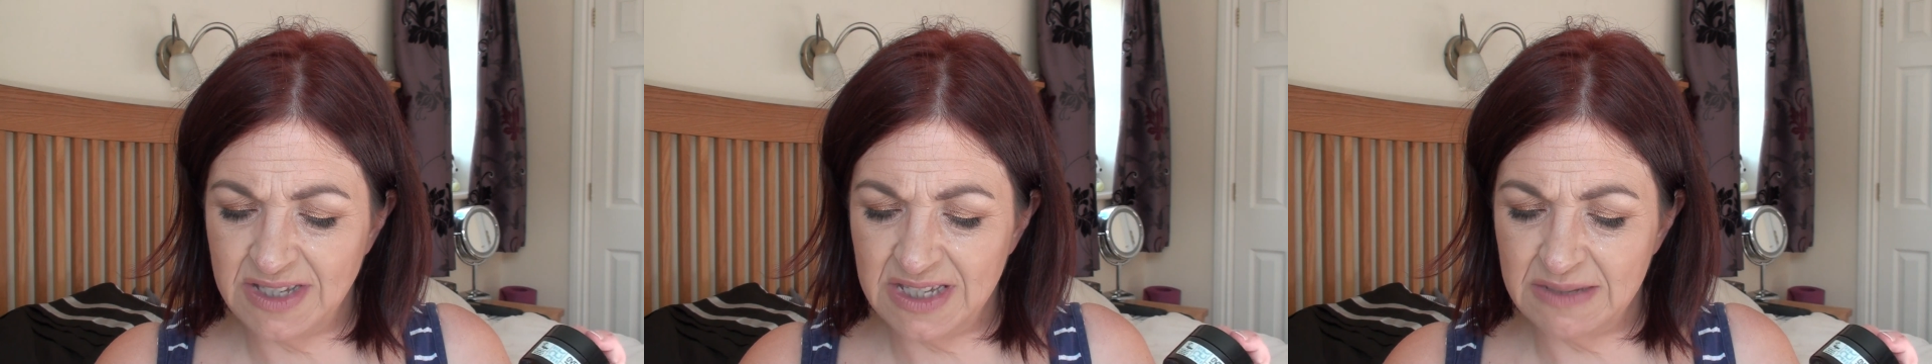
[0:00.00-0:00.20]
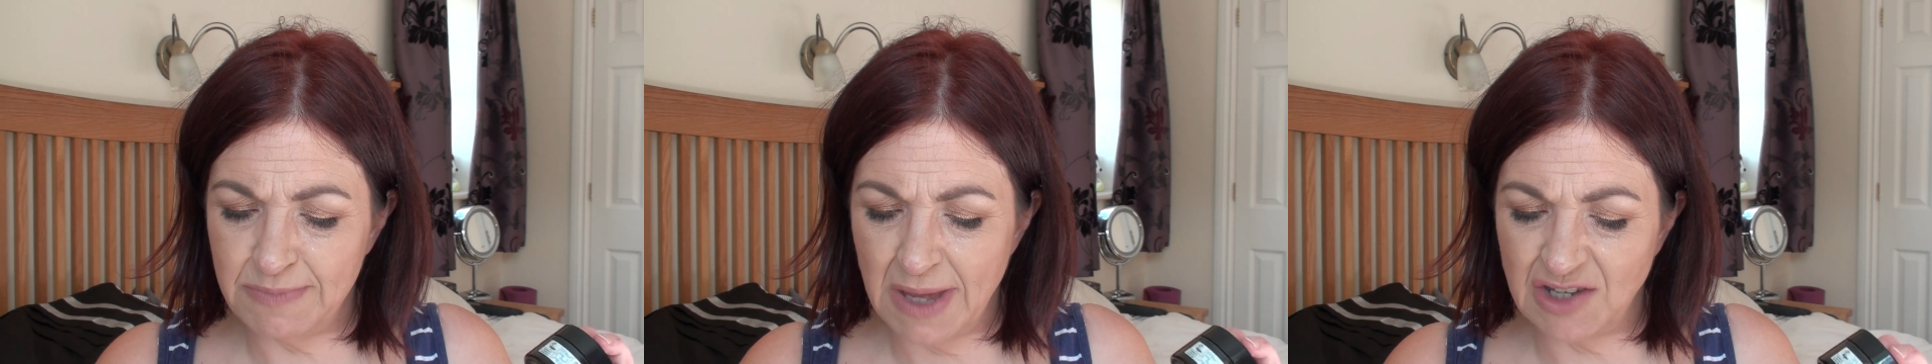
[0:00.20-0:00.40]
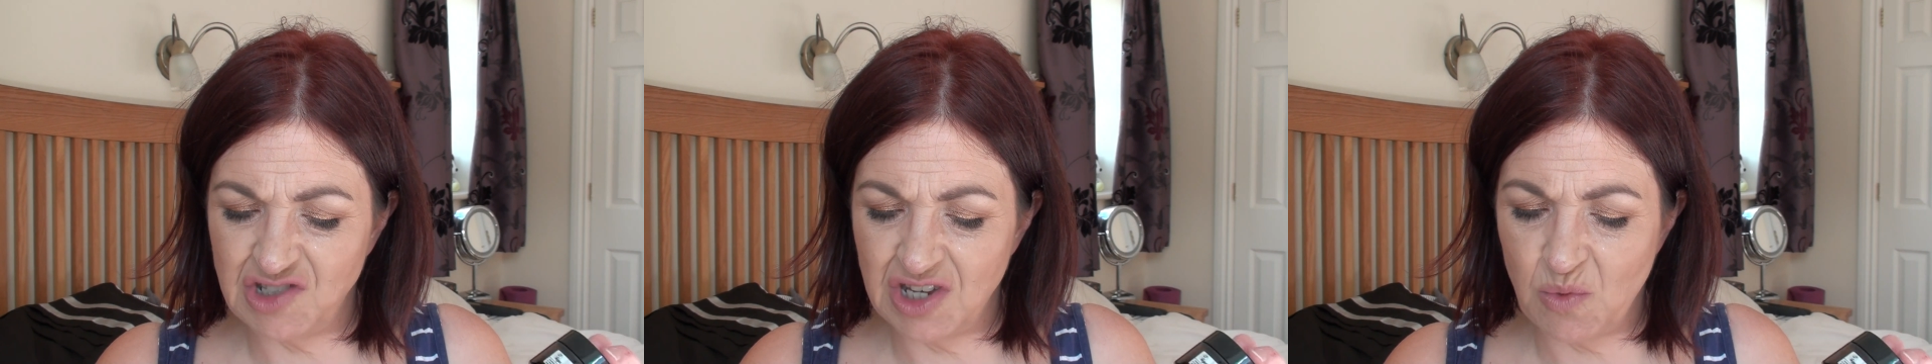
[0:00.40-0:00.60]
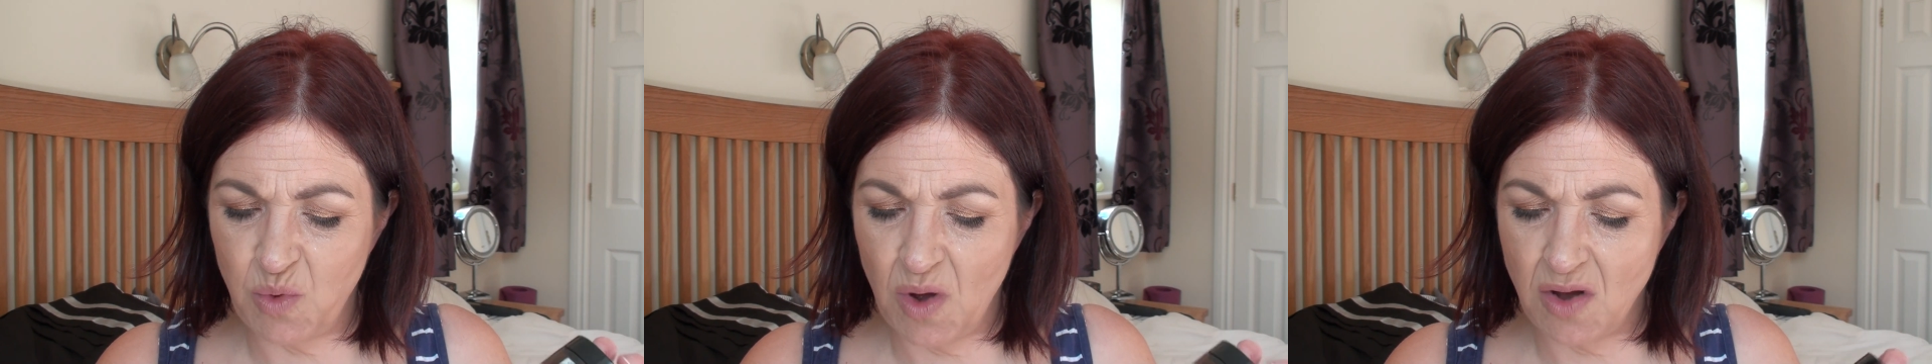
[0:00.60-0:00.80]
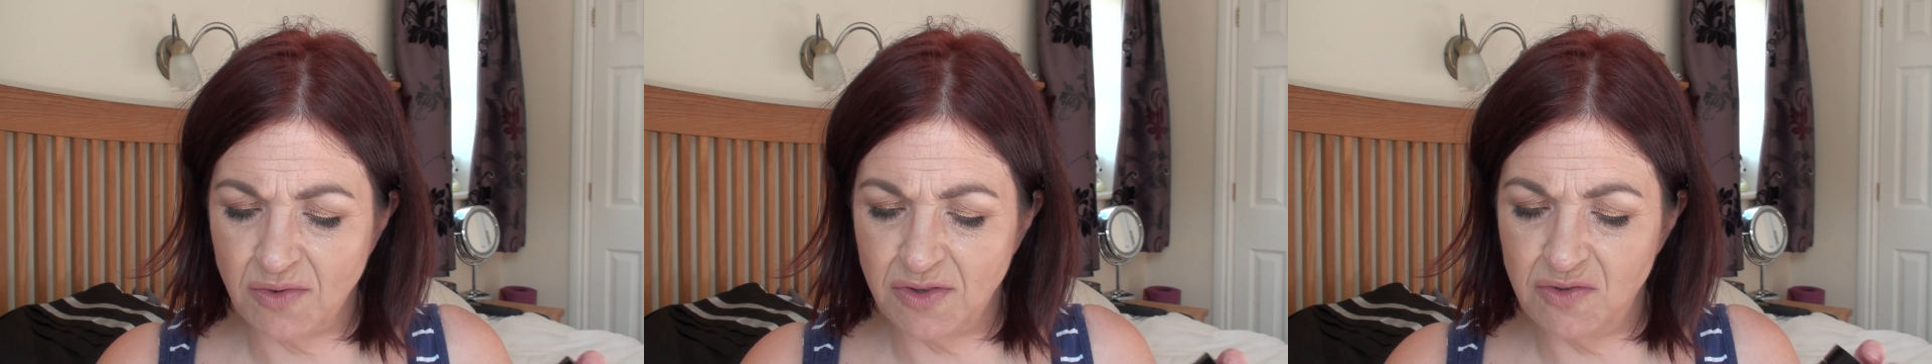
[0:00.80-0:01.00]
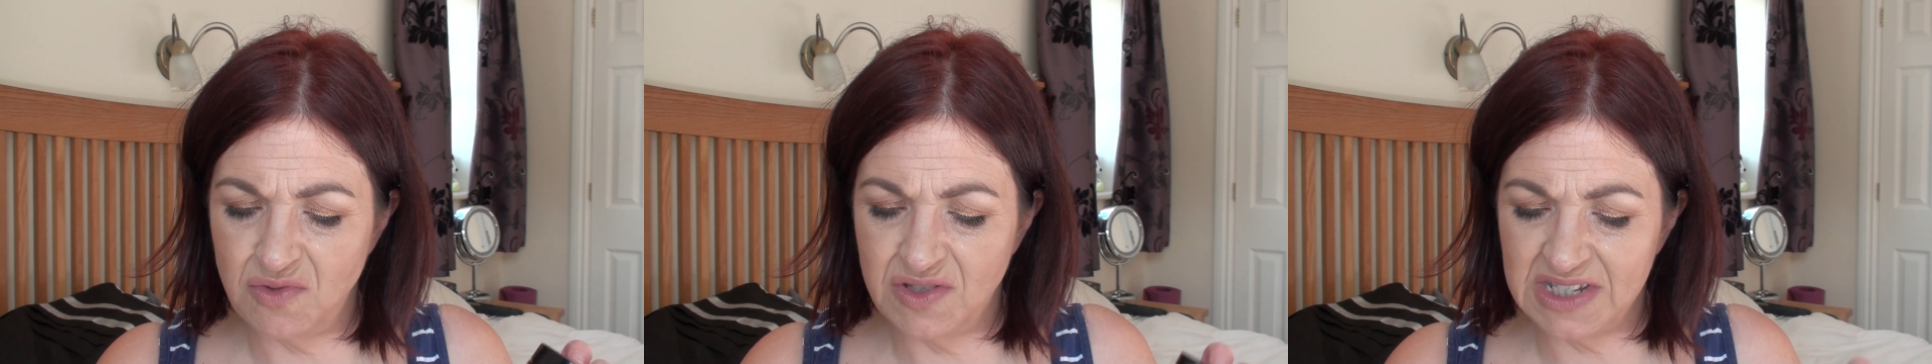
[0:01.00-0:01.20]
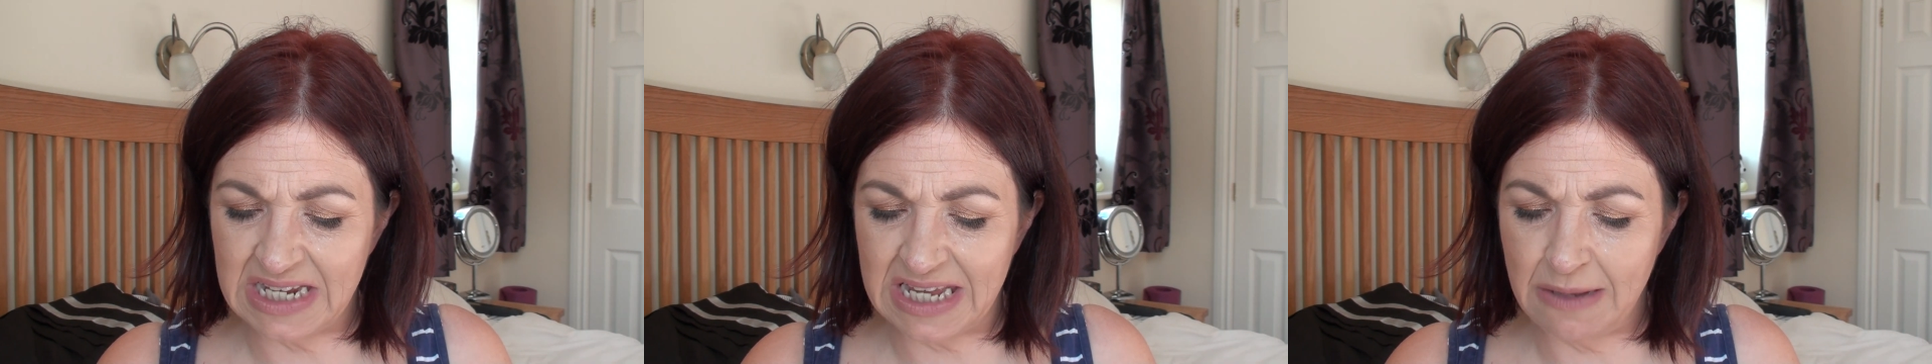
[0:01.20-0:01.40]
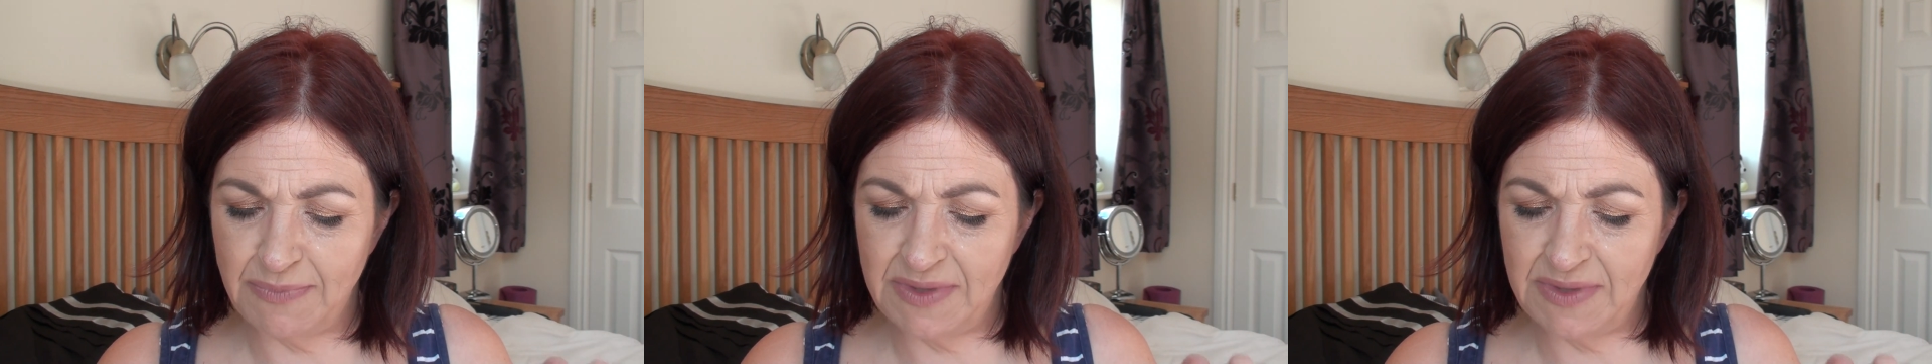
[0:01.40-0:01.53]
its magic while you sleep.